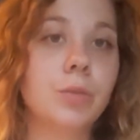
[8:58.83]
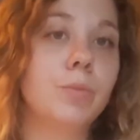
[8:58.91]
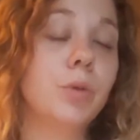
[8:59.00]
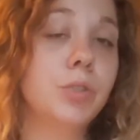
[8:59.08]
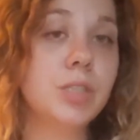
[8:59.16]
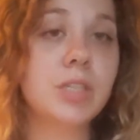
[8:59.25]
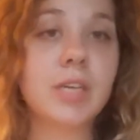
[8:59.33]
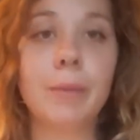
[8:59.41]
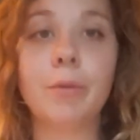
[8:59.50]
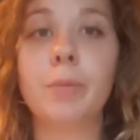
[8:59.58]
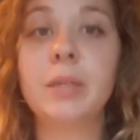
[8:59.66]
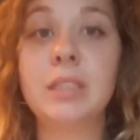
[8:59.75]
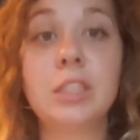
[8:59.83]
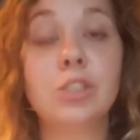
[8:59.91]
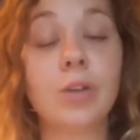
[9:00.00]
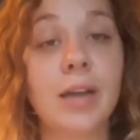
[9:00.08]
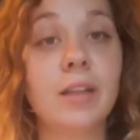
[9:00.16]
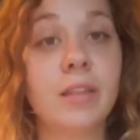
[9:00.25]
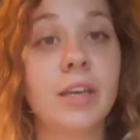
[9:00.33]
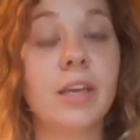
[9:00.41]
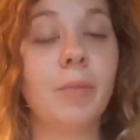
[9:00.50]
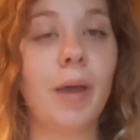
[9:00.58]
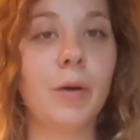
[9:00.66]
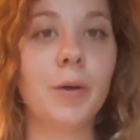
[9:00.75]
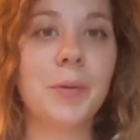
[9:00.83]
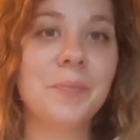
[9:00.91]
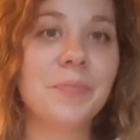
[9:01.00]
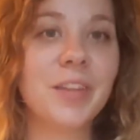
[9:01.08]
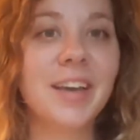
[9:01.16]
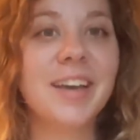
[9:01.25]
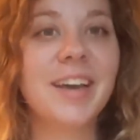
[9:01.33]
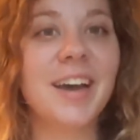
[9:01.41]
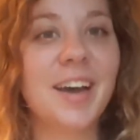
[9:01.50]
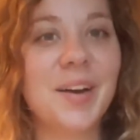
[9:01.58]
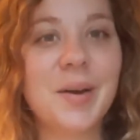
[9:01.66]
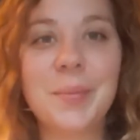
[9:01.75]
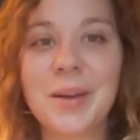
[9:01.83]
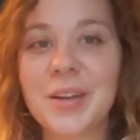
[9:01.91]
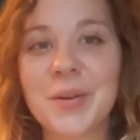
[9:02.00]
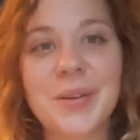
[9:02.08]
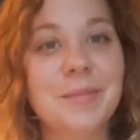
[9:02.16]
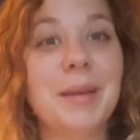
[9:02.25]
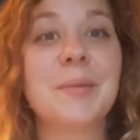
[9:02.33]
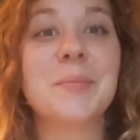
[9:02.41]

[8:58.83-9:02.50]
Most of the time you're busy trying to think about, how am I going to make